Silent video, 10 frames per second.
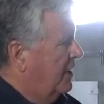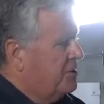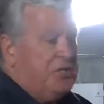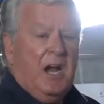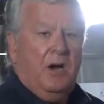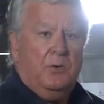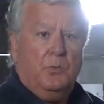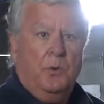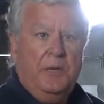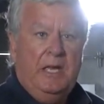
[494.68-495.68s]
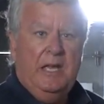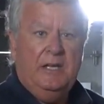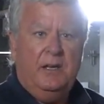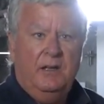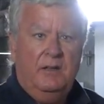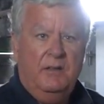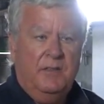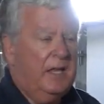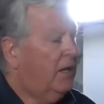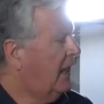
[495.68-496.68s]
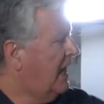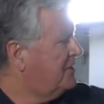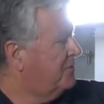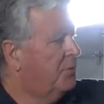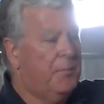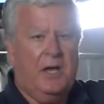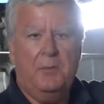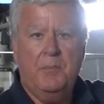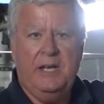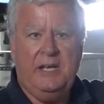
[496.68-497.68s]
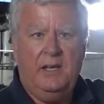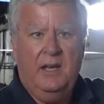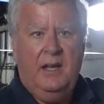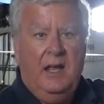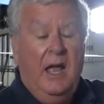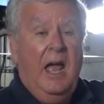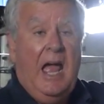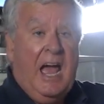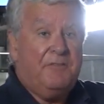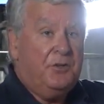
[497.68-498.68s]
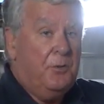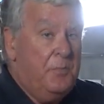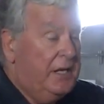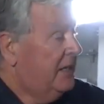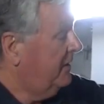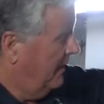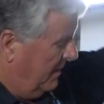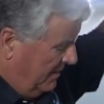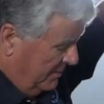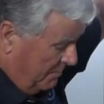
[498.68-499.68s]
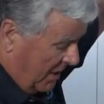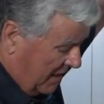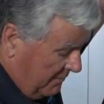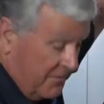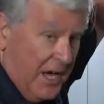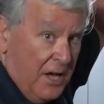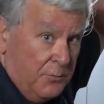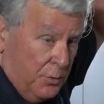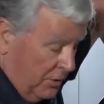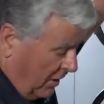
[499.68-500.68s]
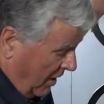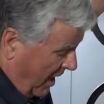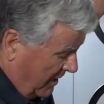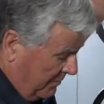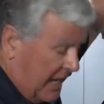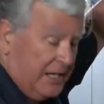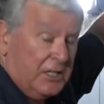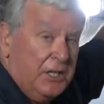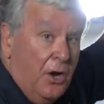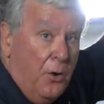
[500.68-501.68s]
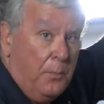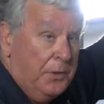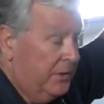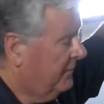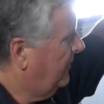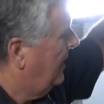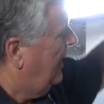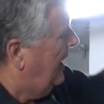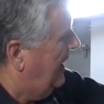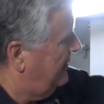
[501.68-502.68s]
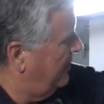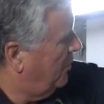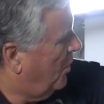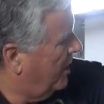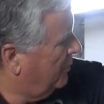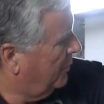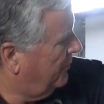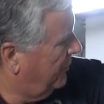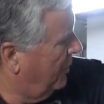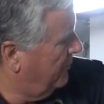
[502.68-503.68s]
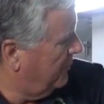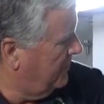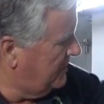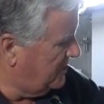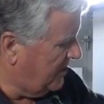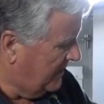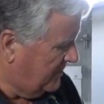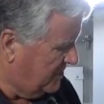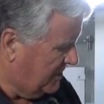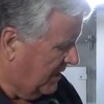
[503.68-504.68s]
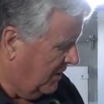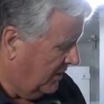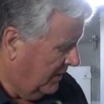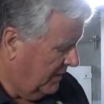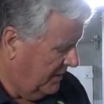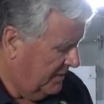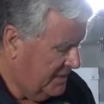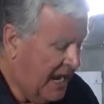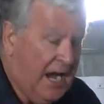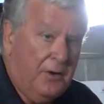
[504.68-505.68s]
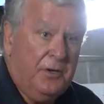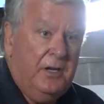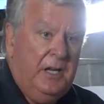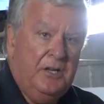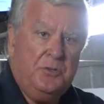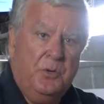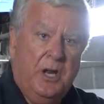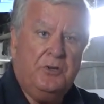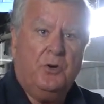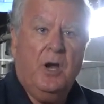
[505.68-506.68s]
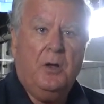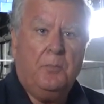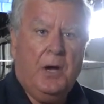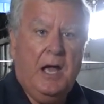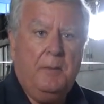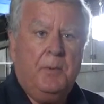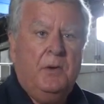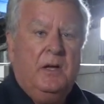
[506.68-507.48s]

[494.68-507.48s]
air scour will begin. That'll last for about a minute. After a minute, the bottom valve will automatically open, and then the water will flow from inside the cell down into an underground pipe